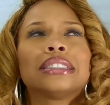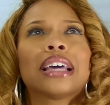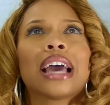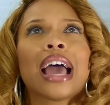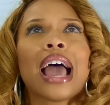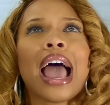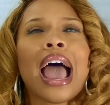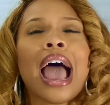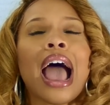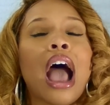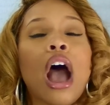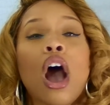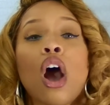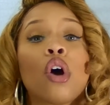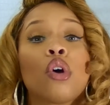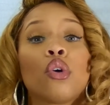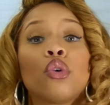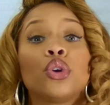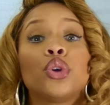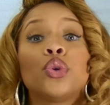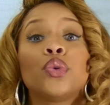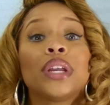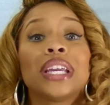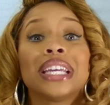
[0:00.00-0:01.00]

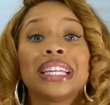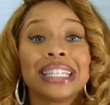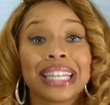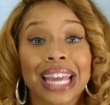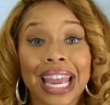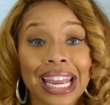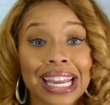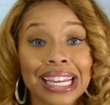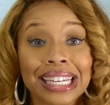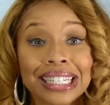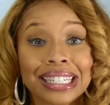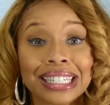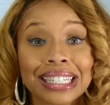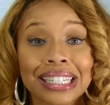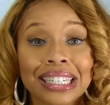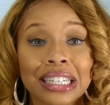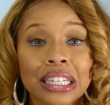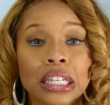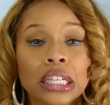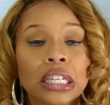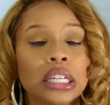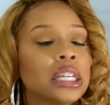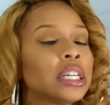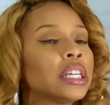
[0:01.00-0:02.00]
how you can date
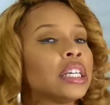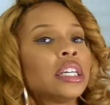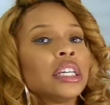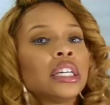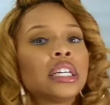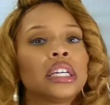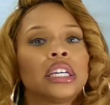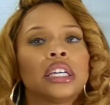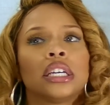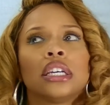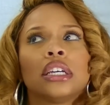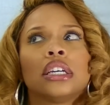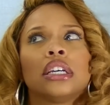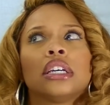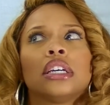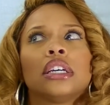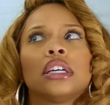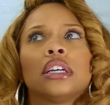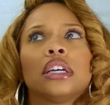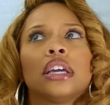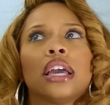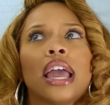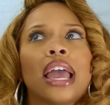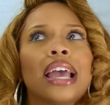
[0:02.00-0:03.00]

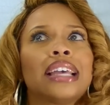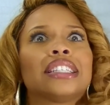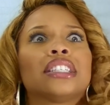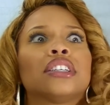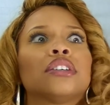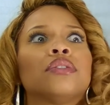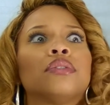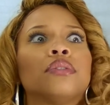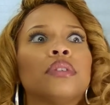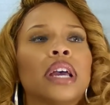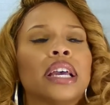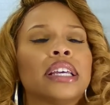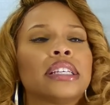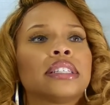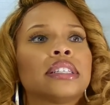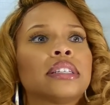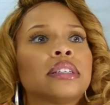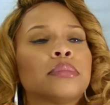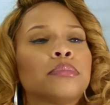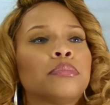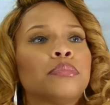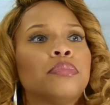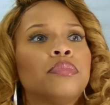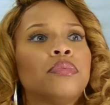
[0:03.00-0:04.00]
as
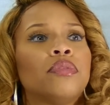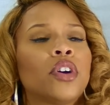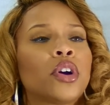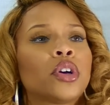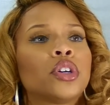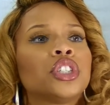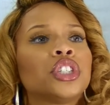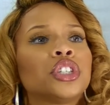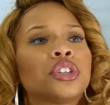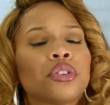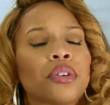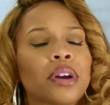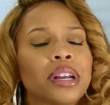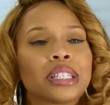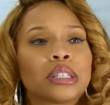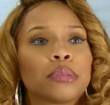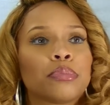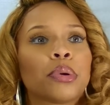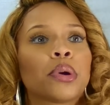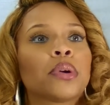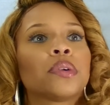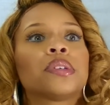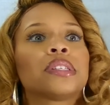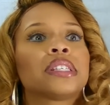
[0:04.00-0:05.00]
a virgin, or as a
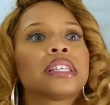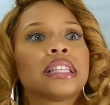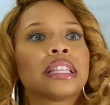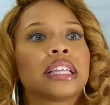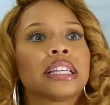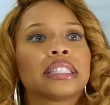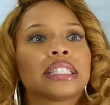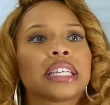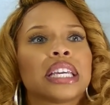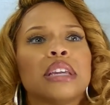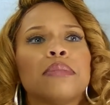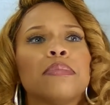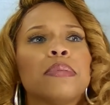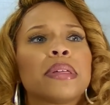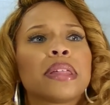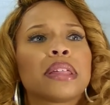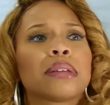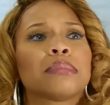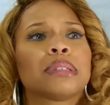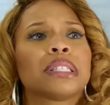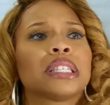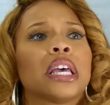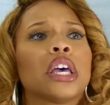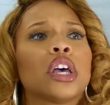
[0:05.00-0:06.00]
person that's keeping
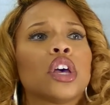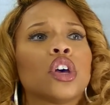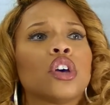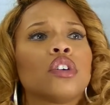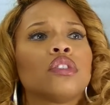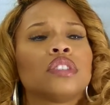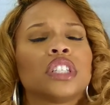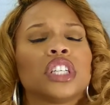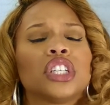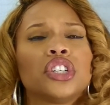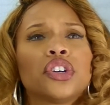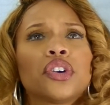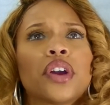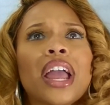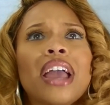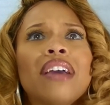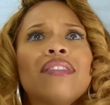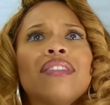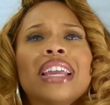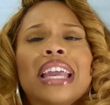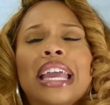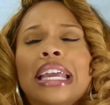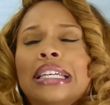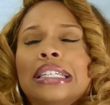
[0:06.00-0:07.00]
themselves, and you're
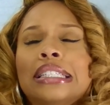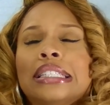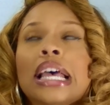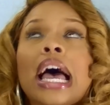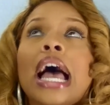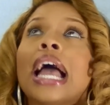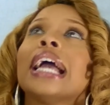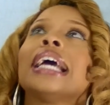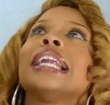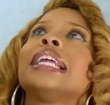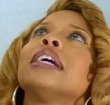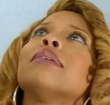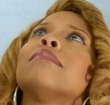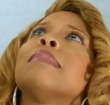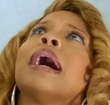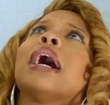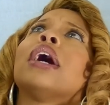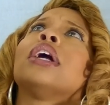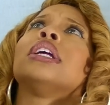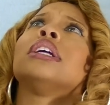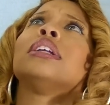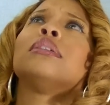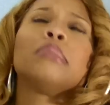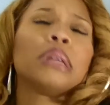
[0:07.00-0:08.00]
having anxiety
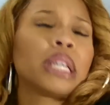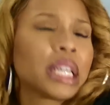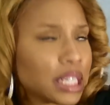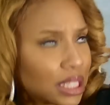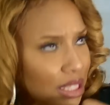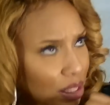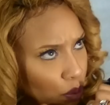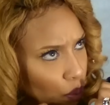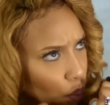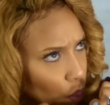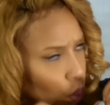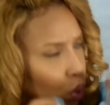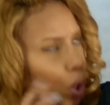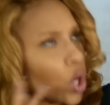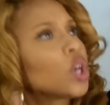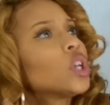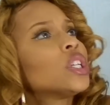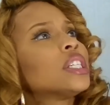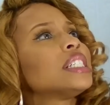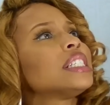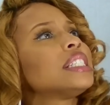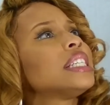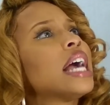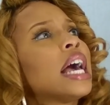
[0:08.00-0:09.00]
about it because the
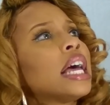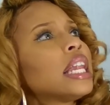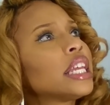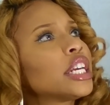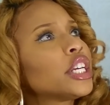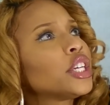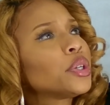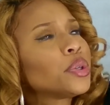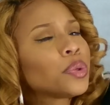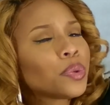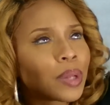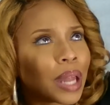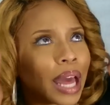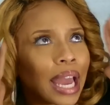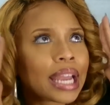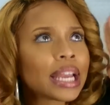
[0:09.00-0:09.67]
world is telling you